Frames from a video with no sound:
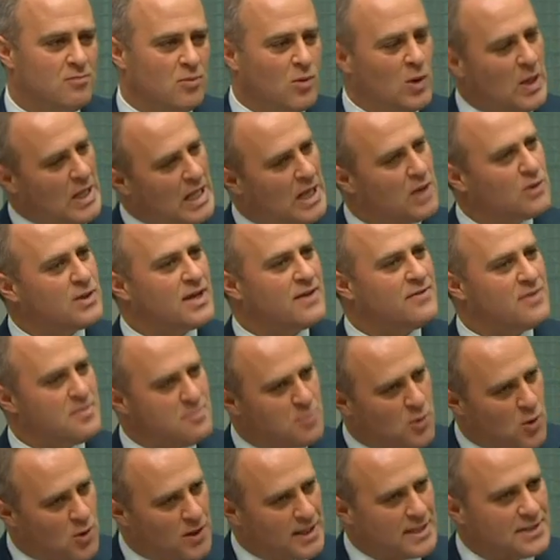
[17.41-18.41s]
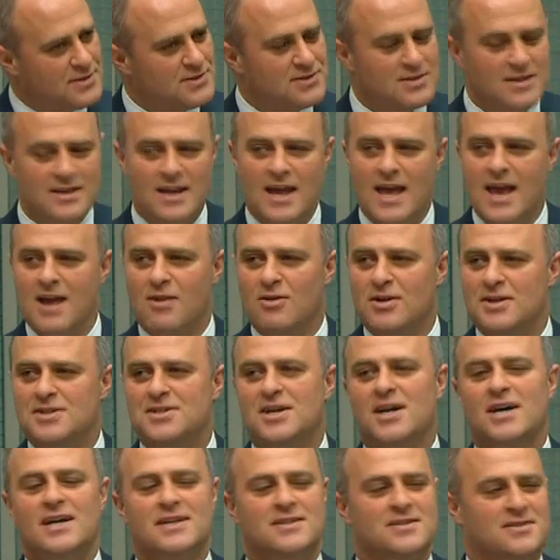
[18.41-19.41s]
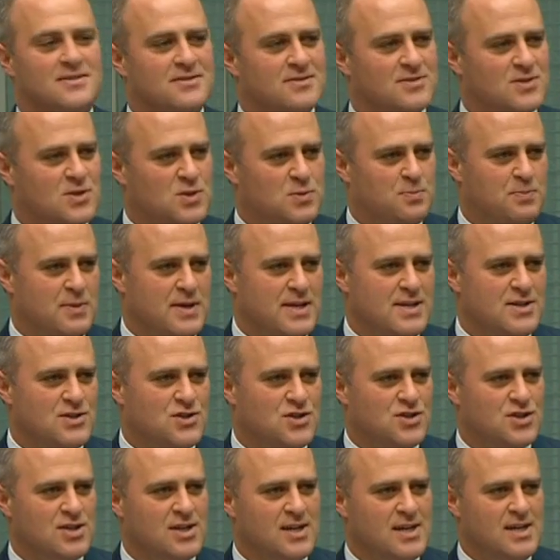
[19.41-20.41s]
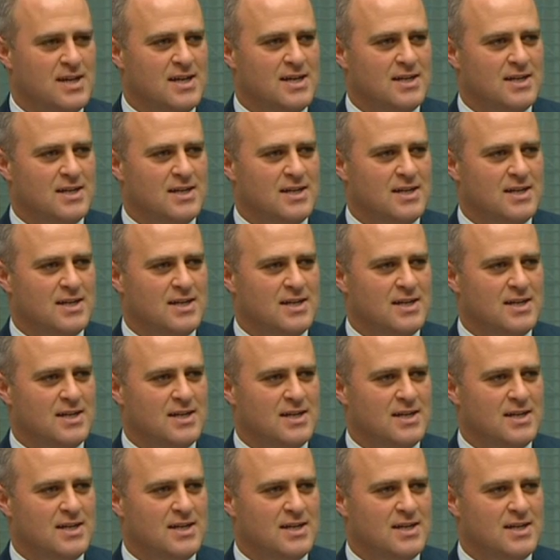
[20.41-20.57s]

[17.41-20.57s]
well, I'll give him points, an erudite speech